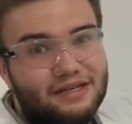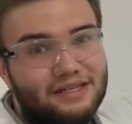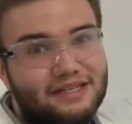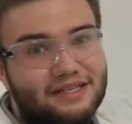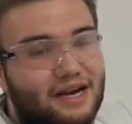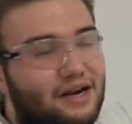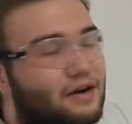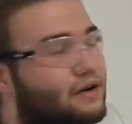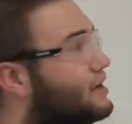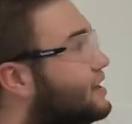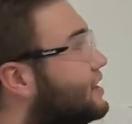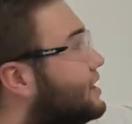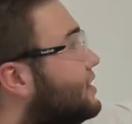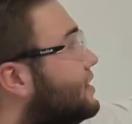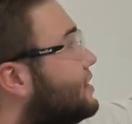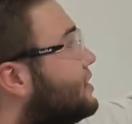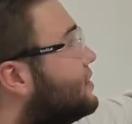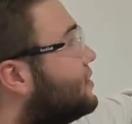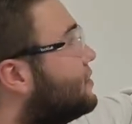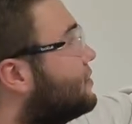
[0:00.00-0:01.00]
uncertainty
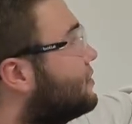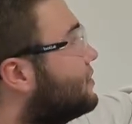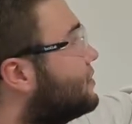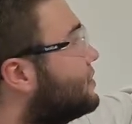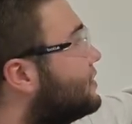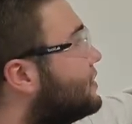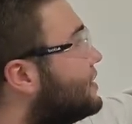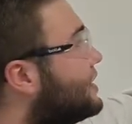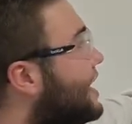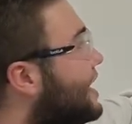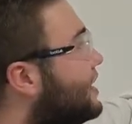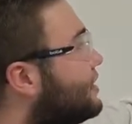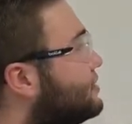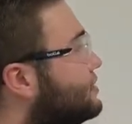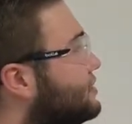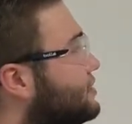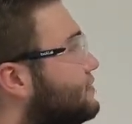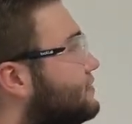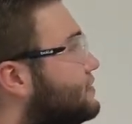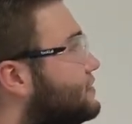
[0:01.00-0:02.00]
within the
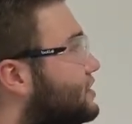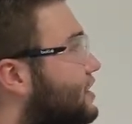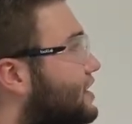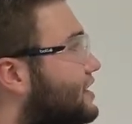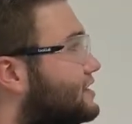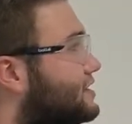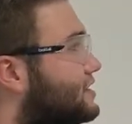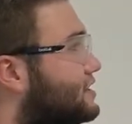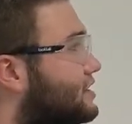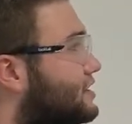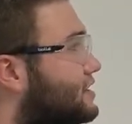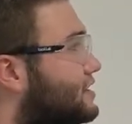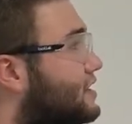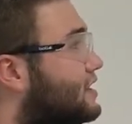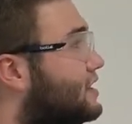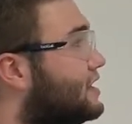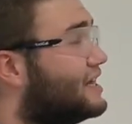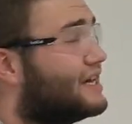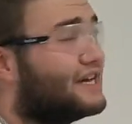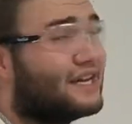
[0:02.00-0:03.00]
energy of the transition.
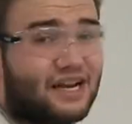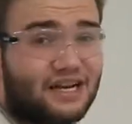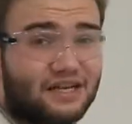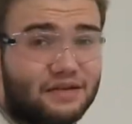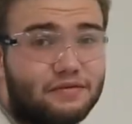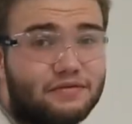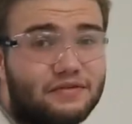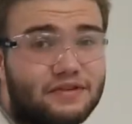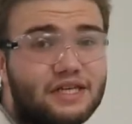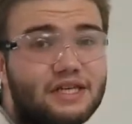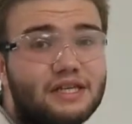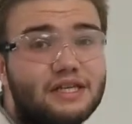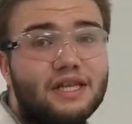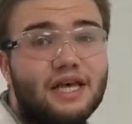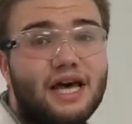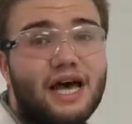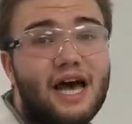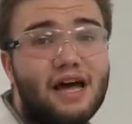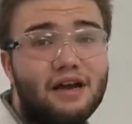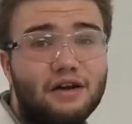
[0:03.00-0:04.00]
And as we've seen,
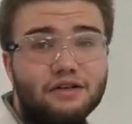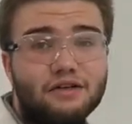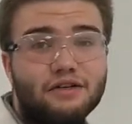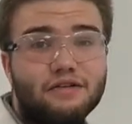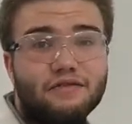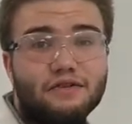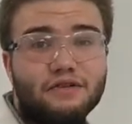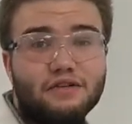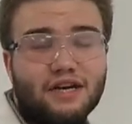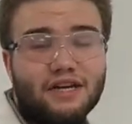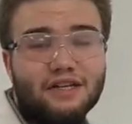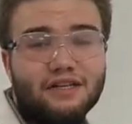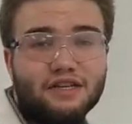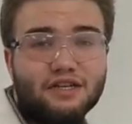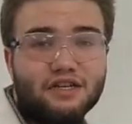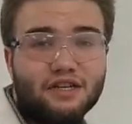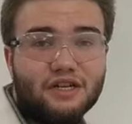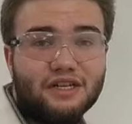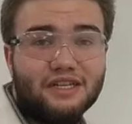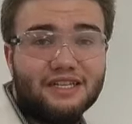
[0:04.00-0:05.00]
the energy of the
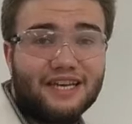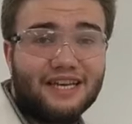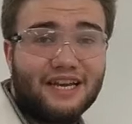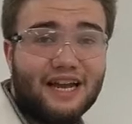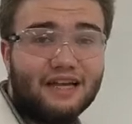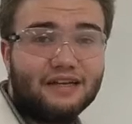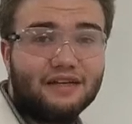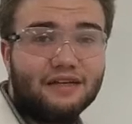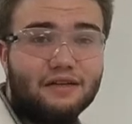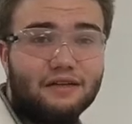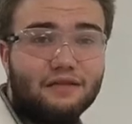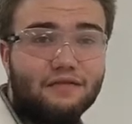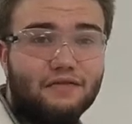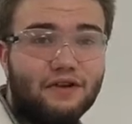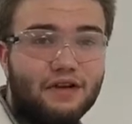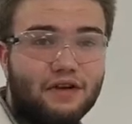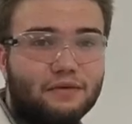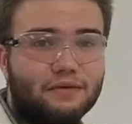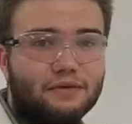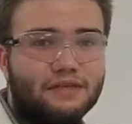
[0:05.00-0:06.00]
transition is connected to the
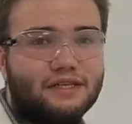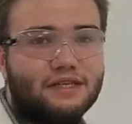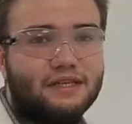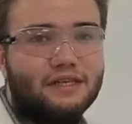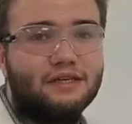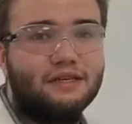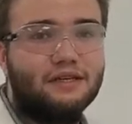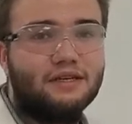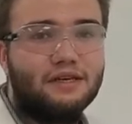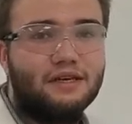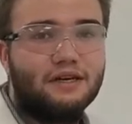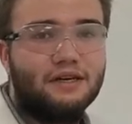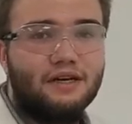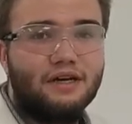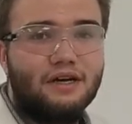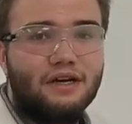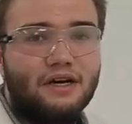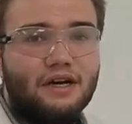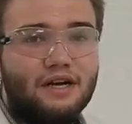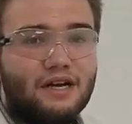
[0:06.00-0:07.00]
frequency.
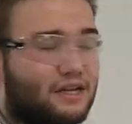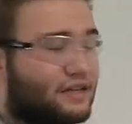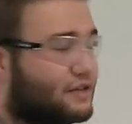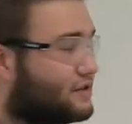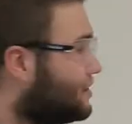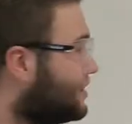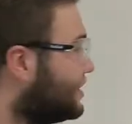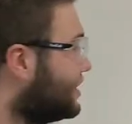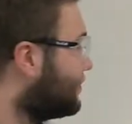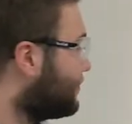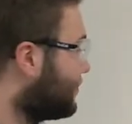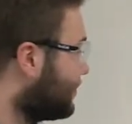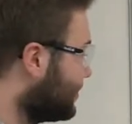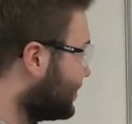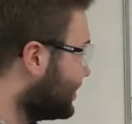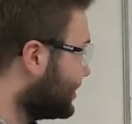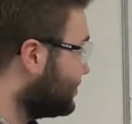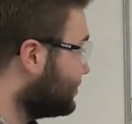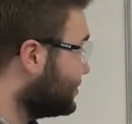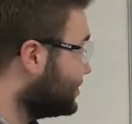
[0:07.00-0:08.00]
And so
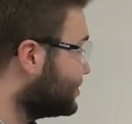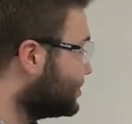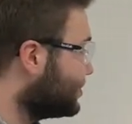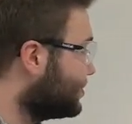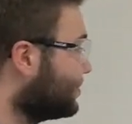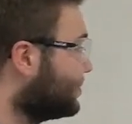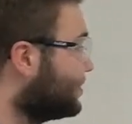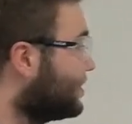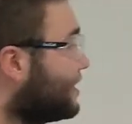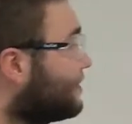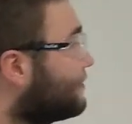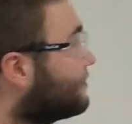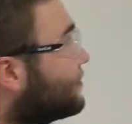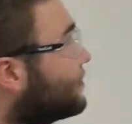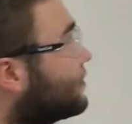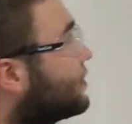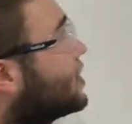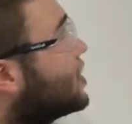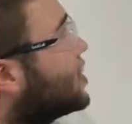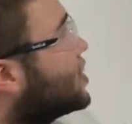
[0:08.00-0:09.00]
therefore it can be shown that
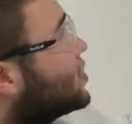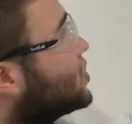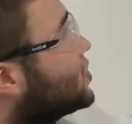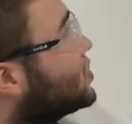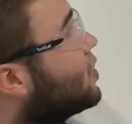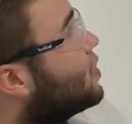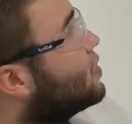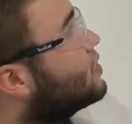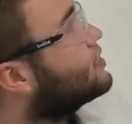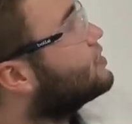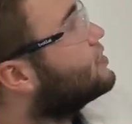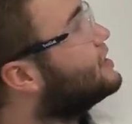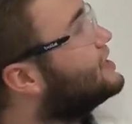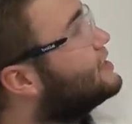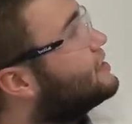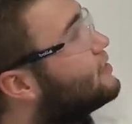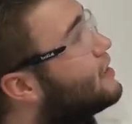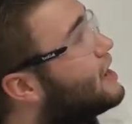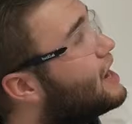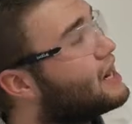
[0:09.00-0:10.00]
for longer
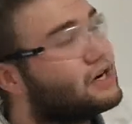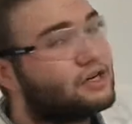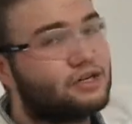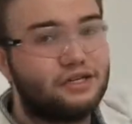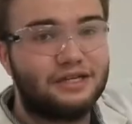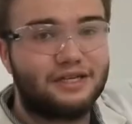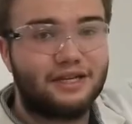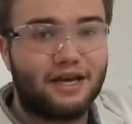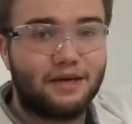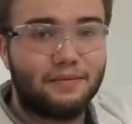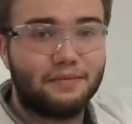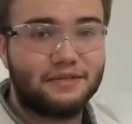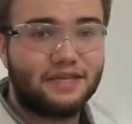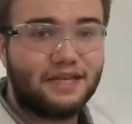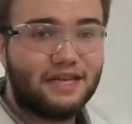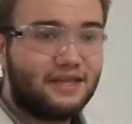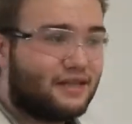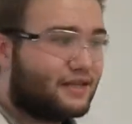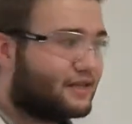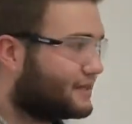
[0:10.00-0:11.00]
interaction
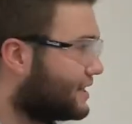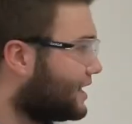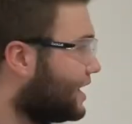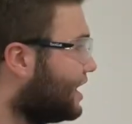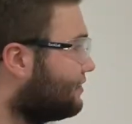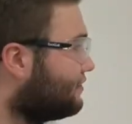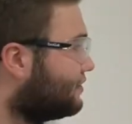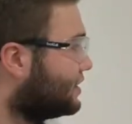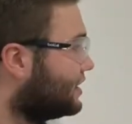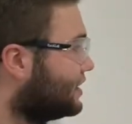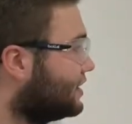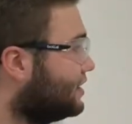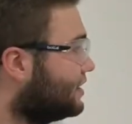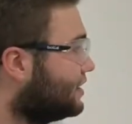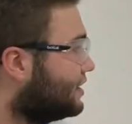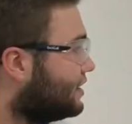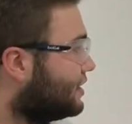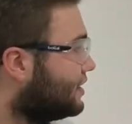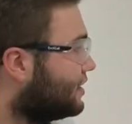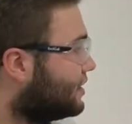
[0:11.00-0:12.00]
times in this cavity,
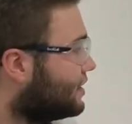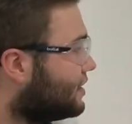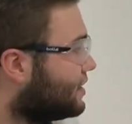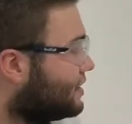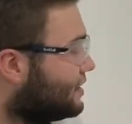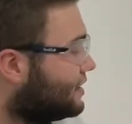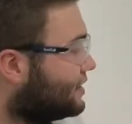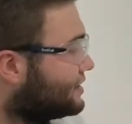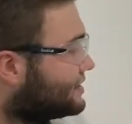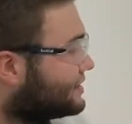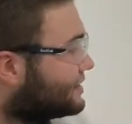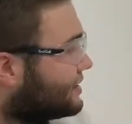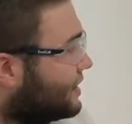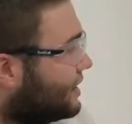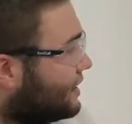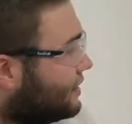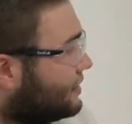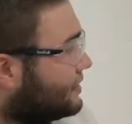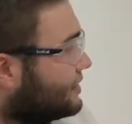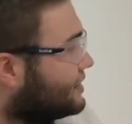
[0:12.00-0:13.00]

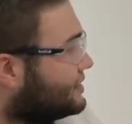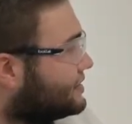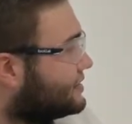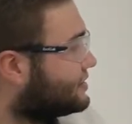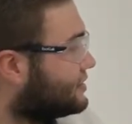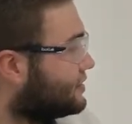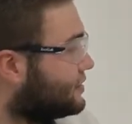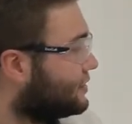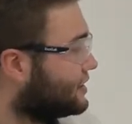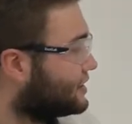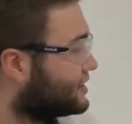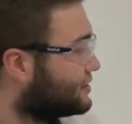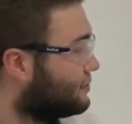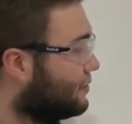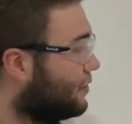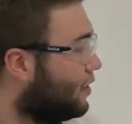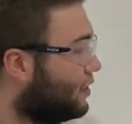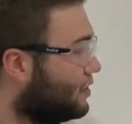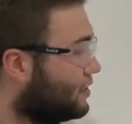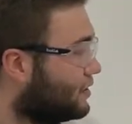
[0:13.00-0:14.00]
this leads to a
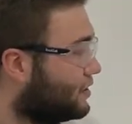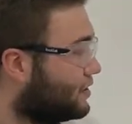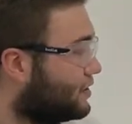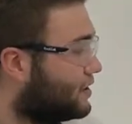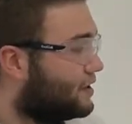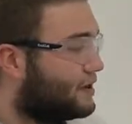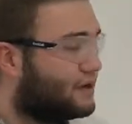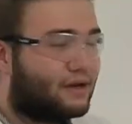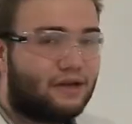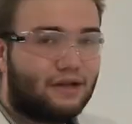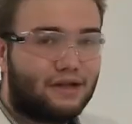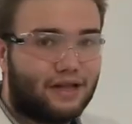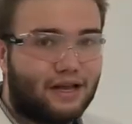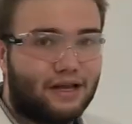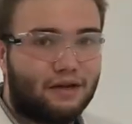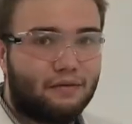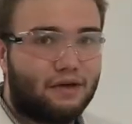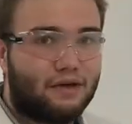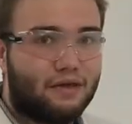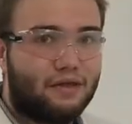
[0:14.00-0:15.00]
smaller
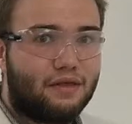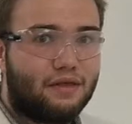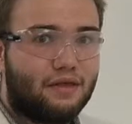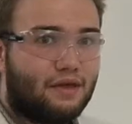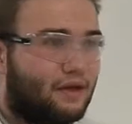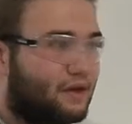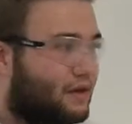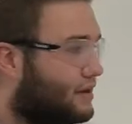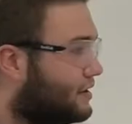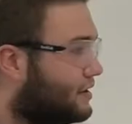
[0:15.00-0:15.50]
line width.